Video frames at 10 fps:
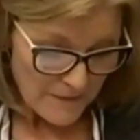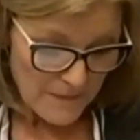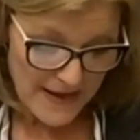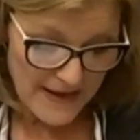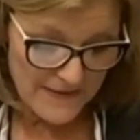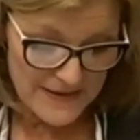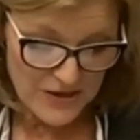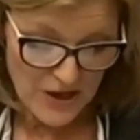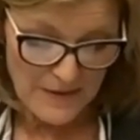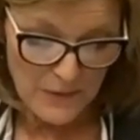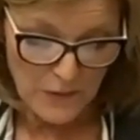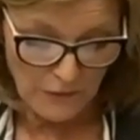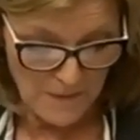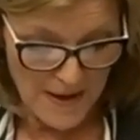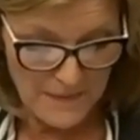Many in this chamber will
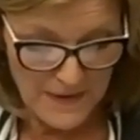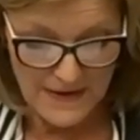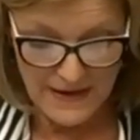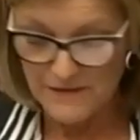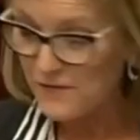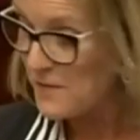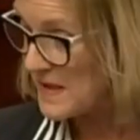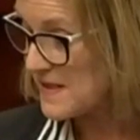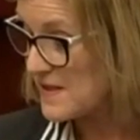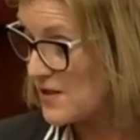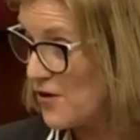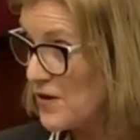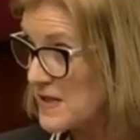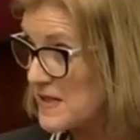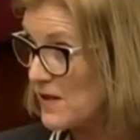remember the infamous
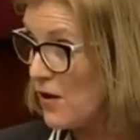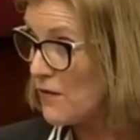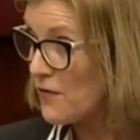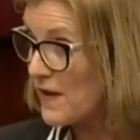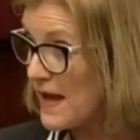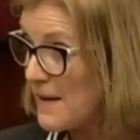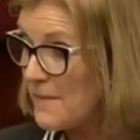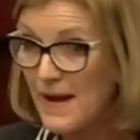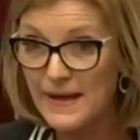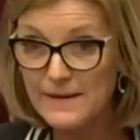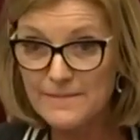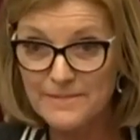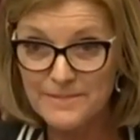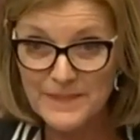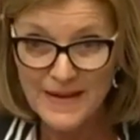Stoner Sloth campaign.
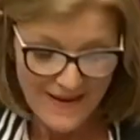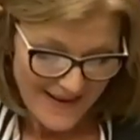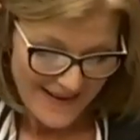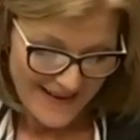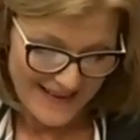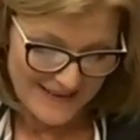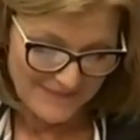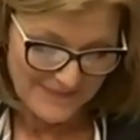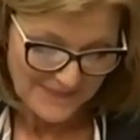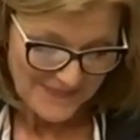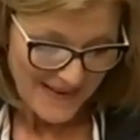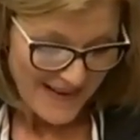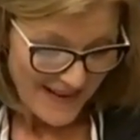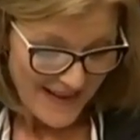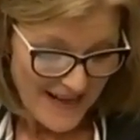
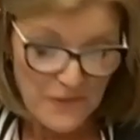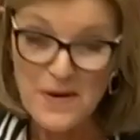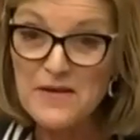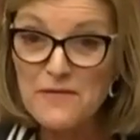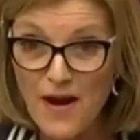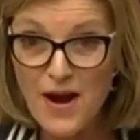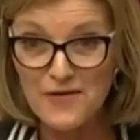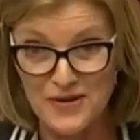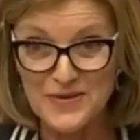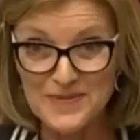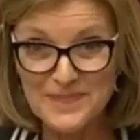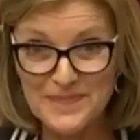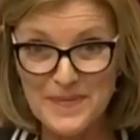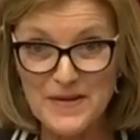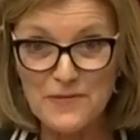It went viral,
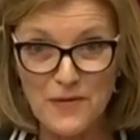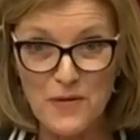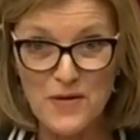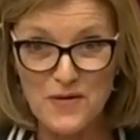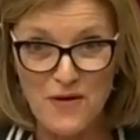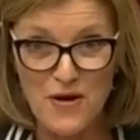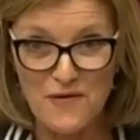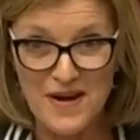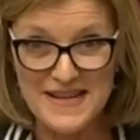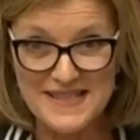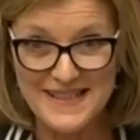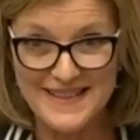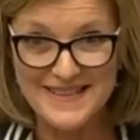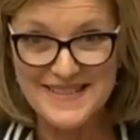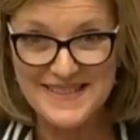but for all the wrong
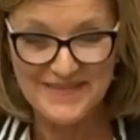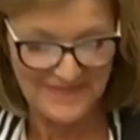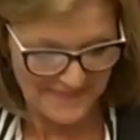reasons.